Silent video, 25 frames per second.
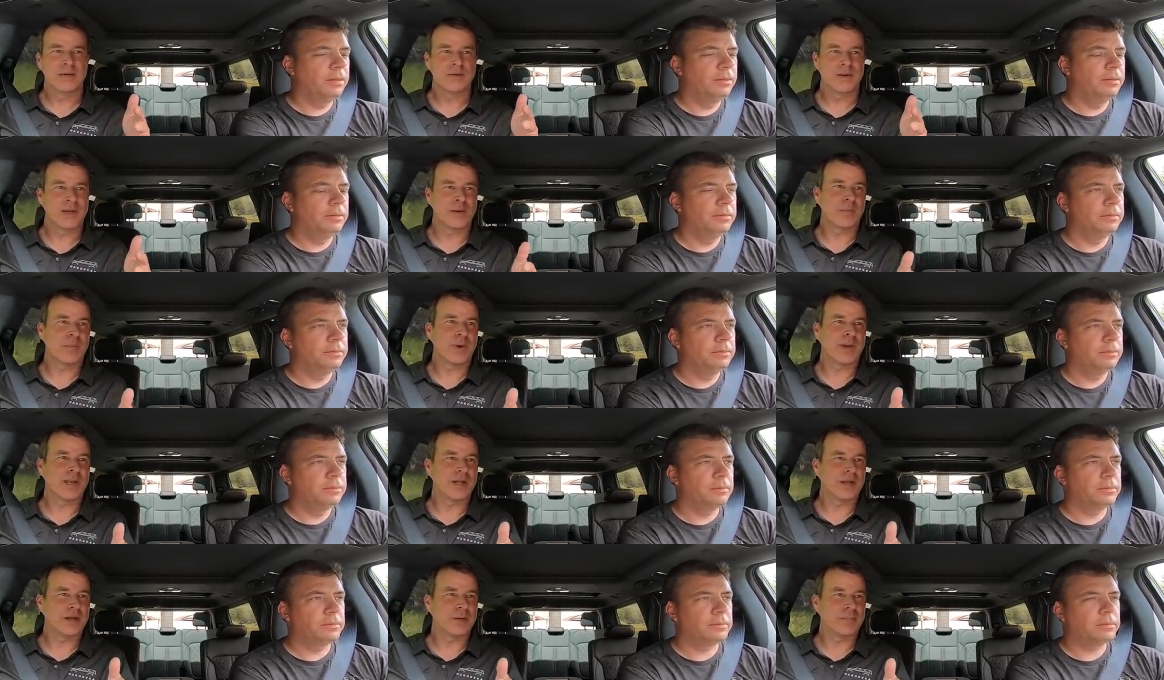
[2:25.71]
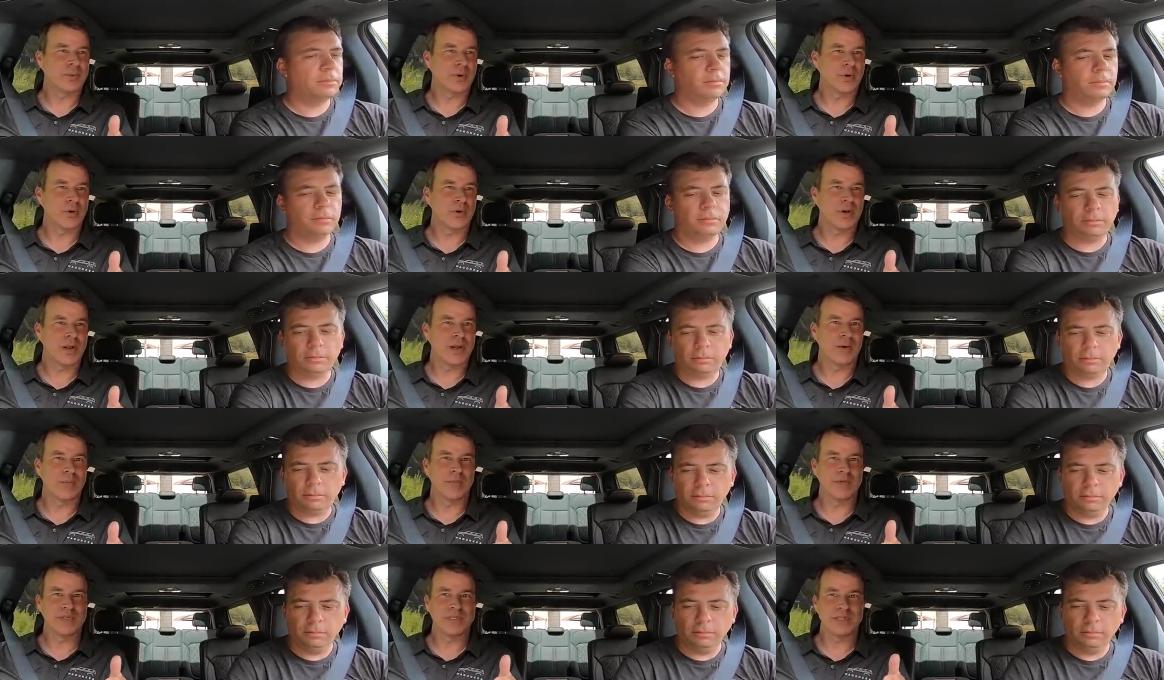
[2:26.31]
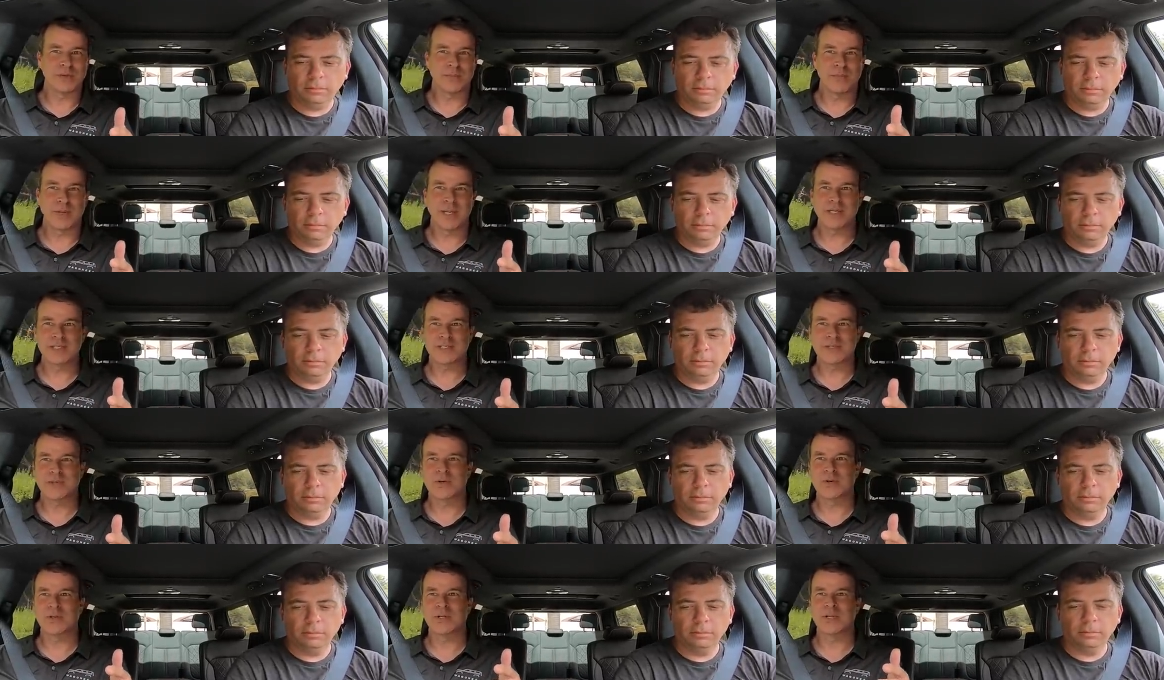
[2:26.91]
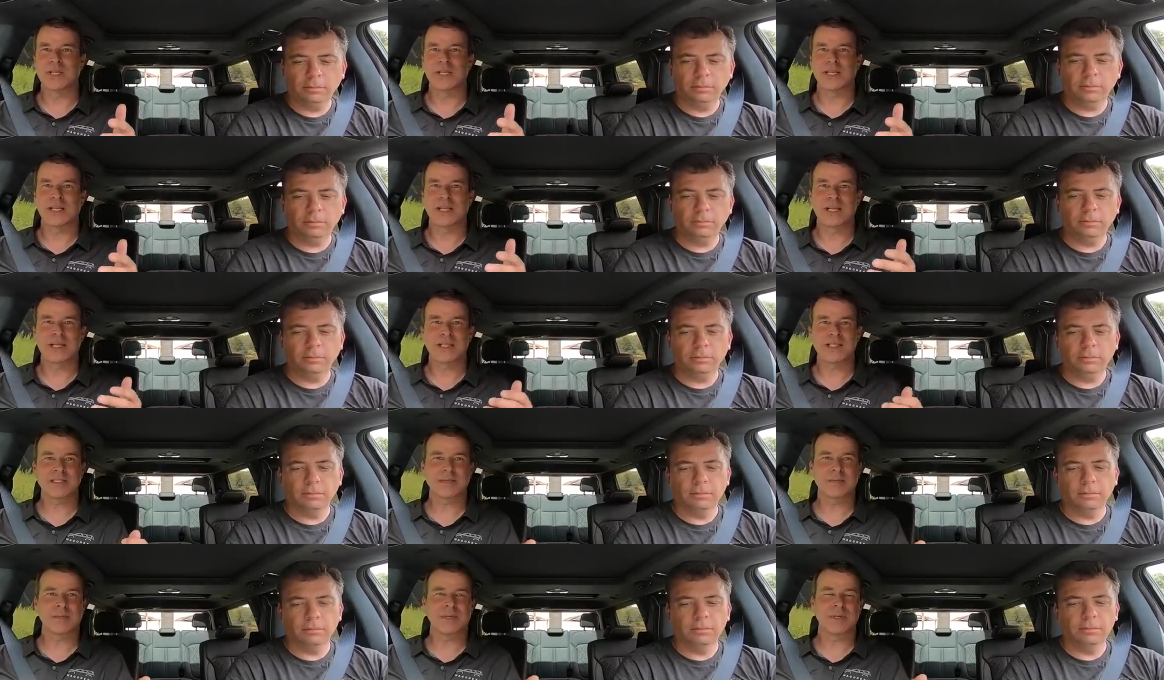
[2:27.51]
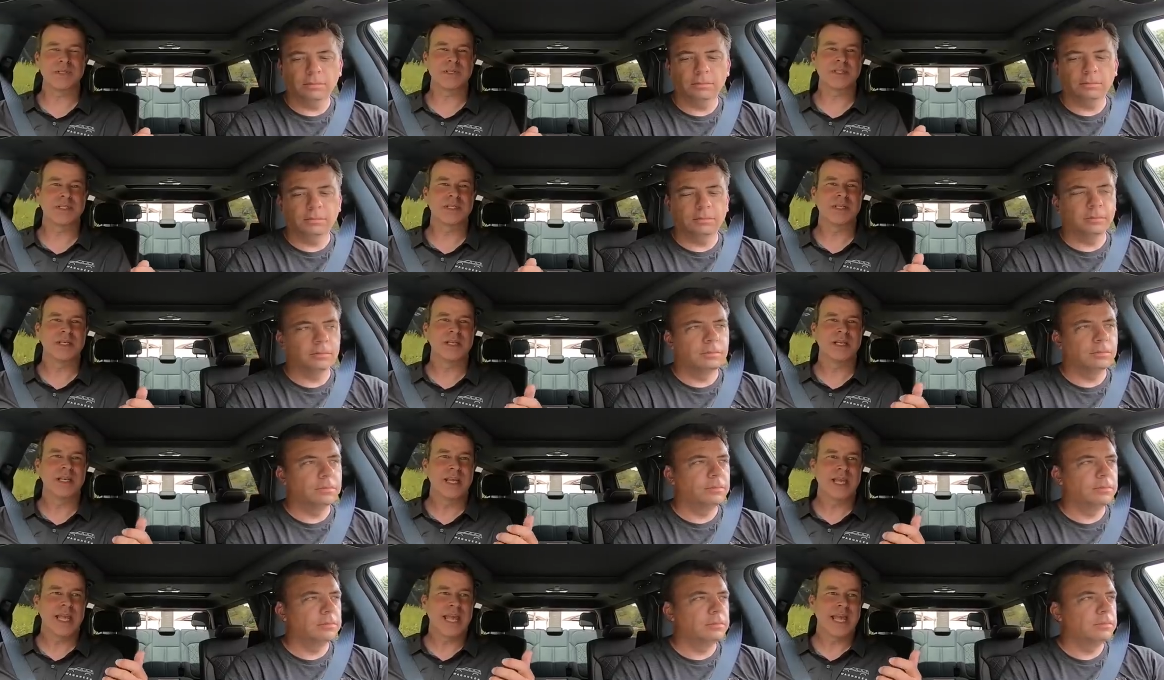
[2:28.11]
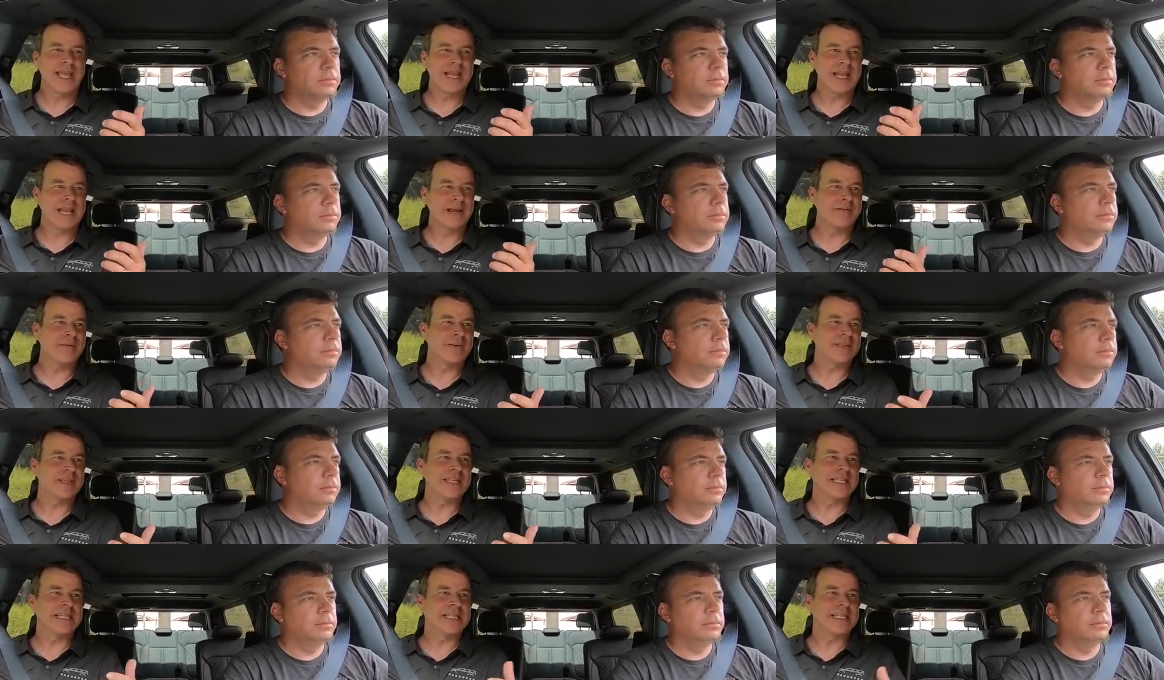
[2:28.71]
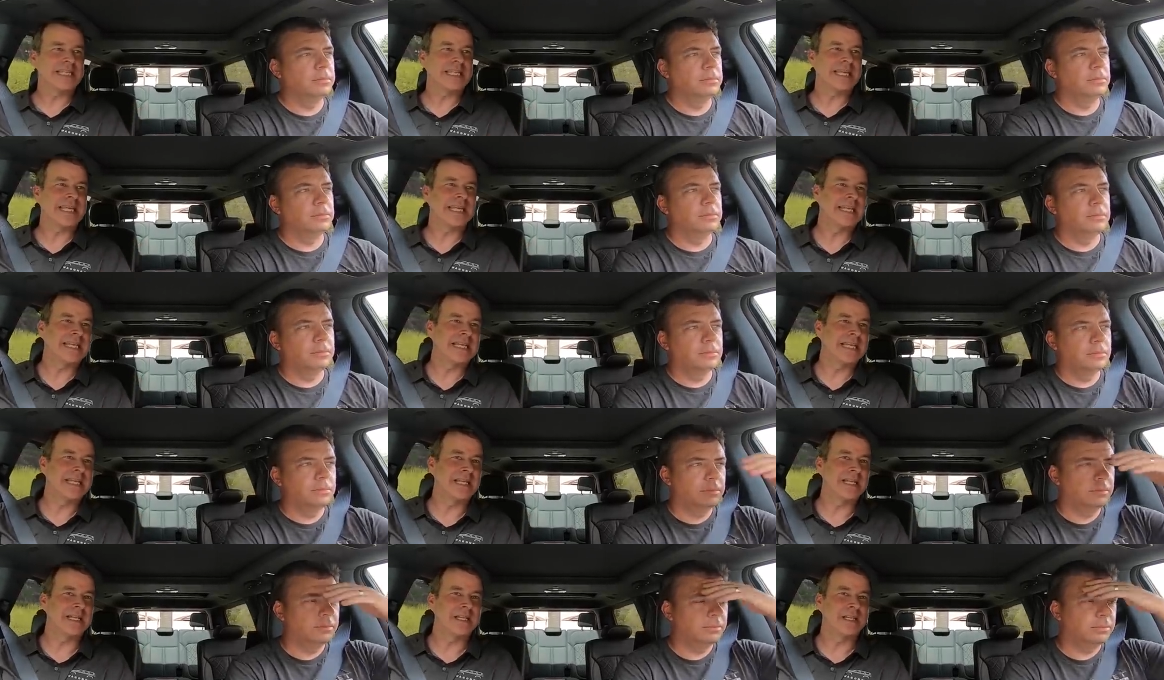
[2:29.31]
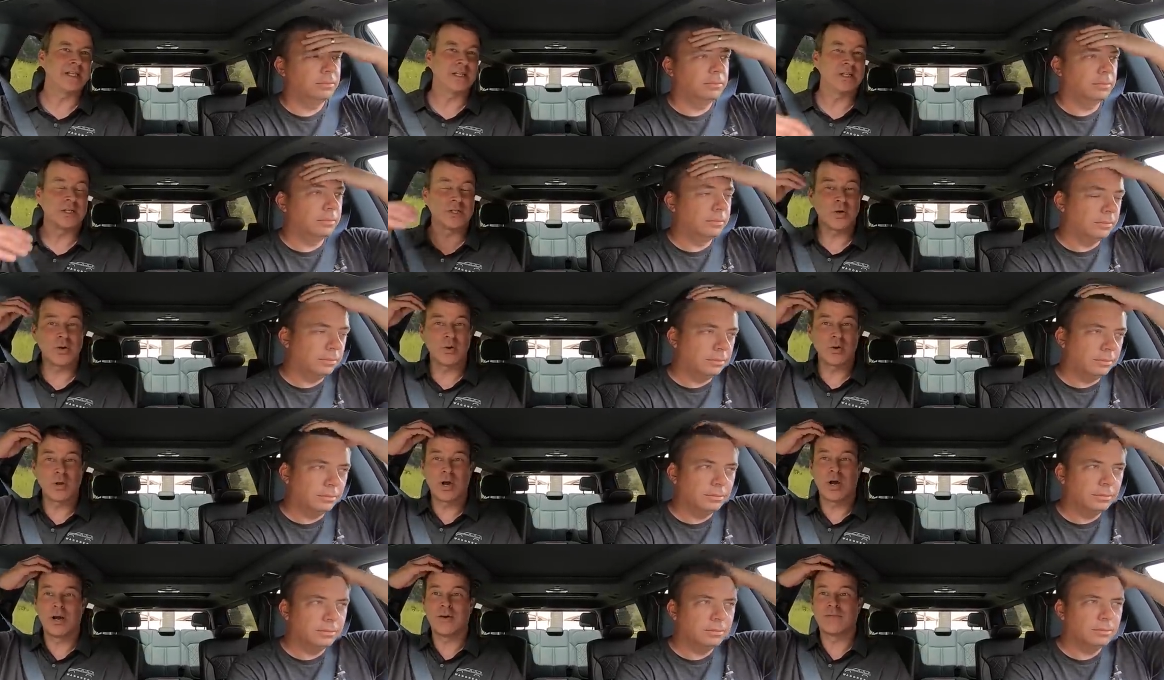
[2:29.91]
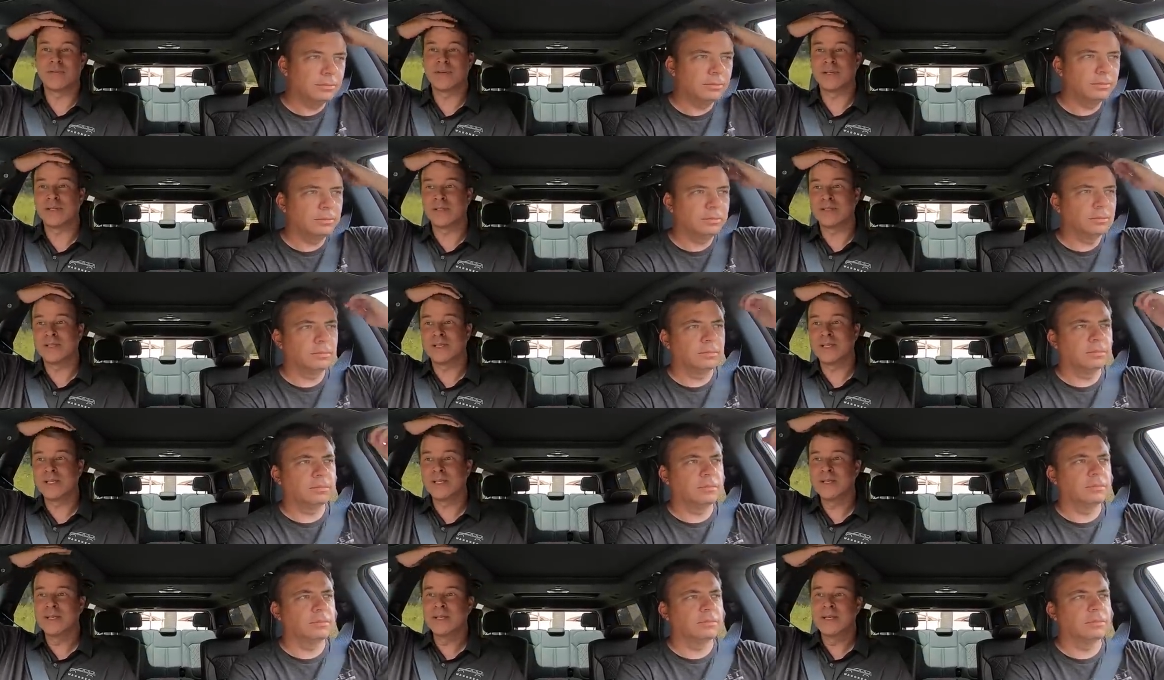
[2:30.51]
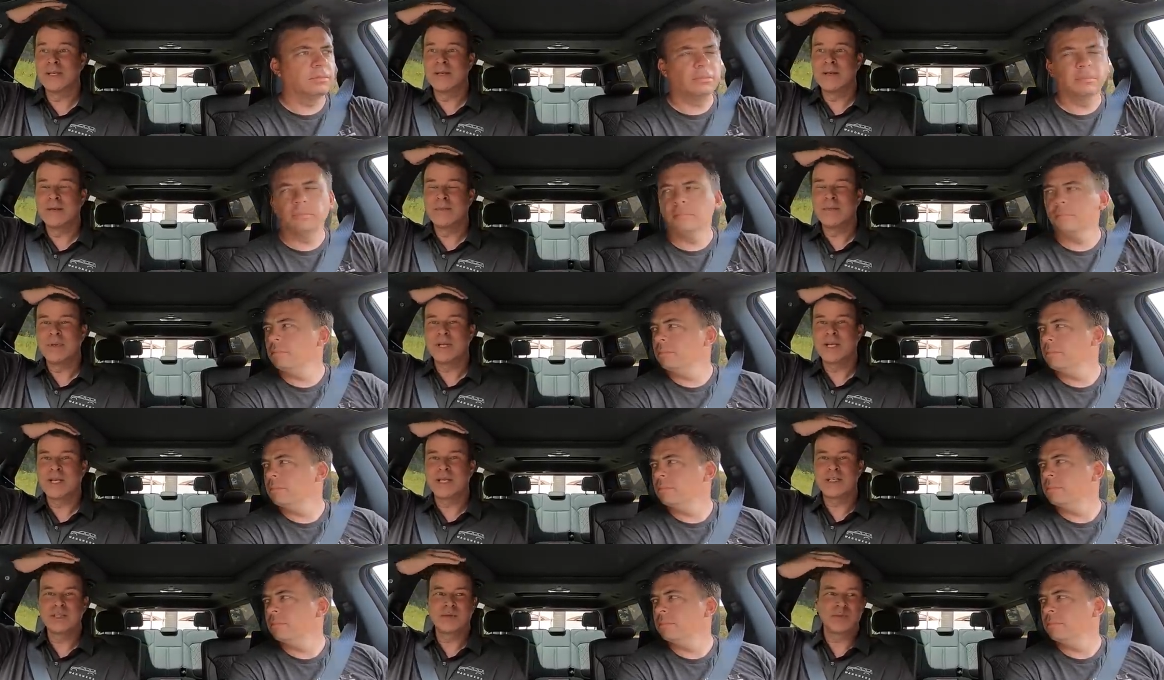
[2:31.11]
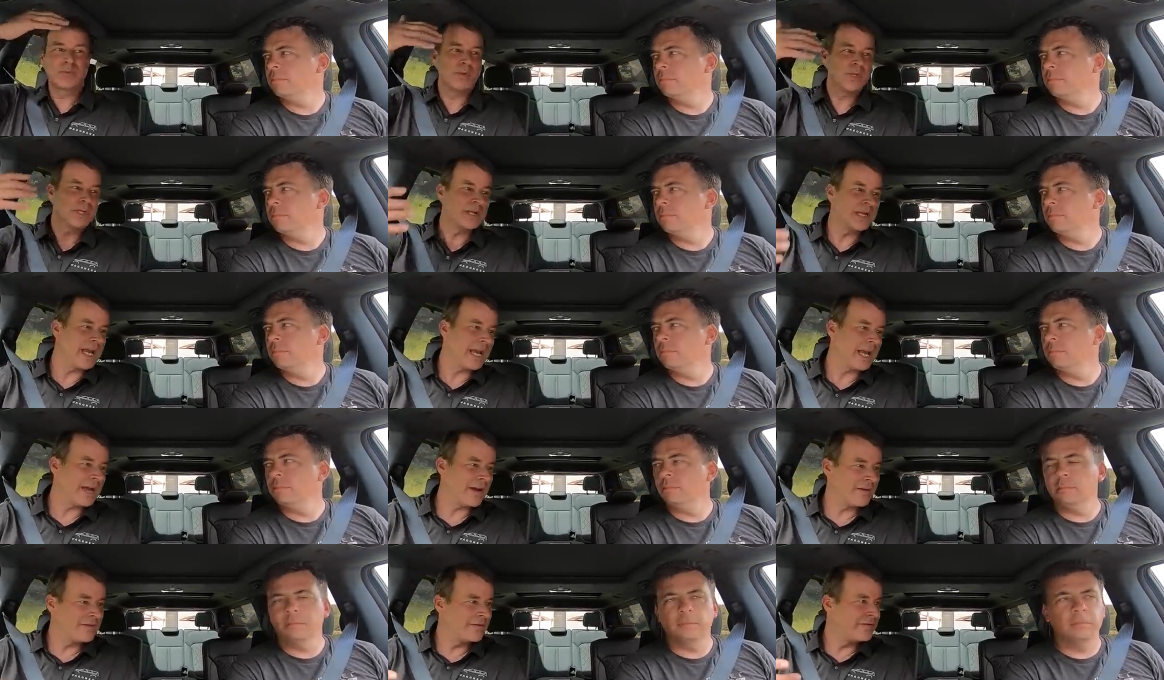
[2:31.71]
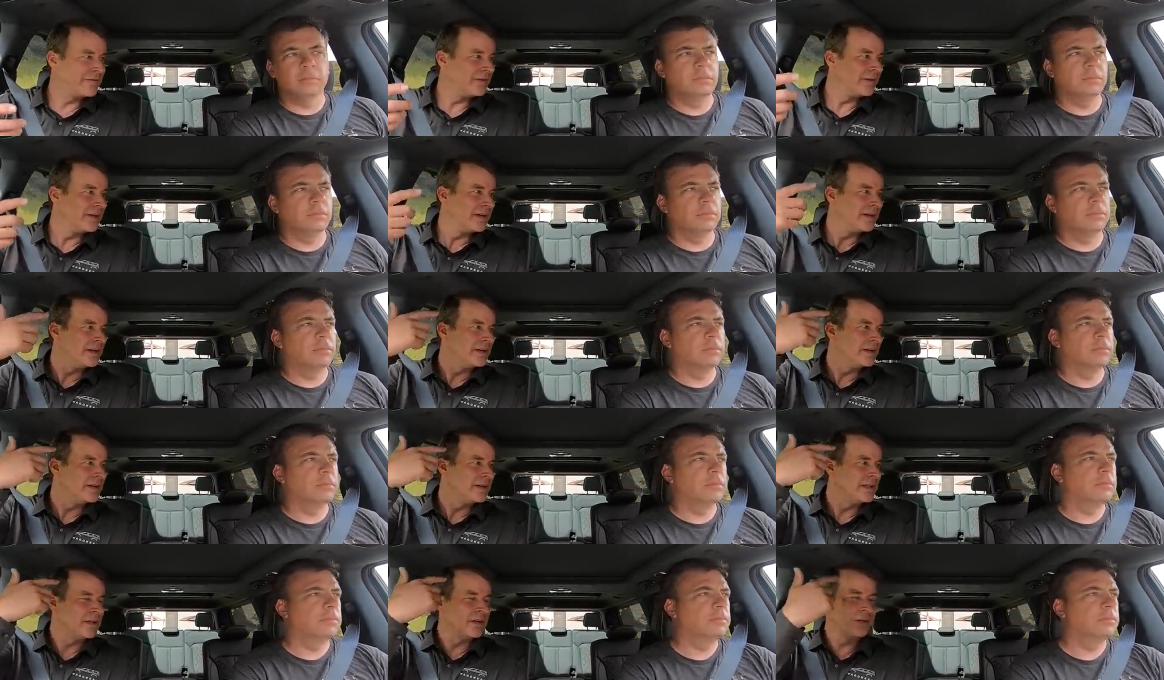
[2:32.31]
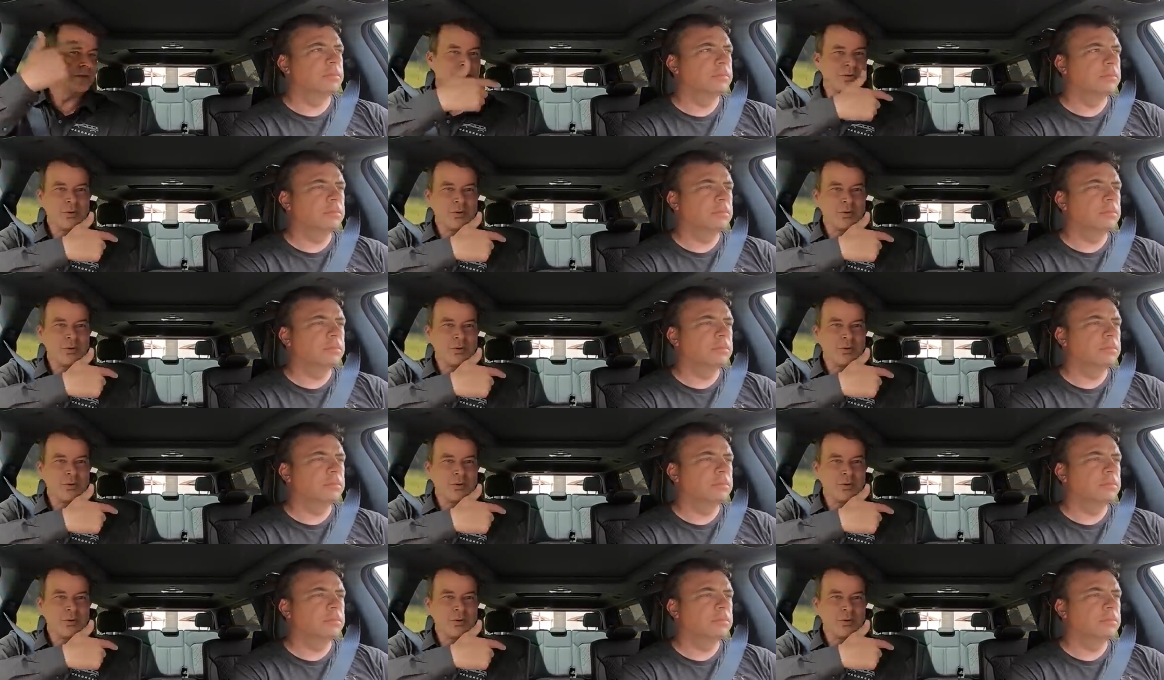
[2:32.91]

Speaker 1: Grand Wagoneer program was to make sure that customers had everything that they needed to tow confidently. Because when you have, you know,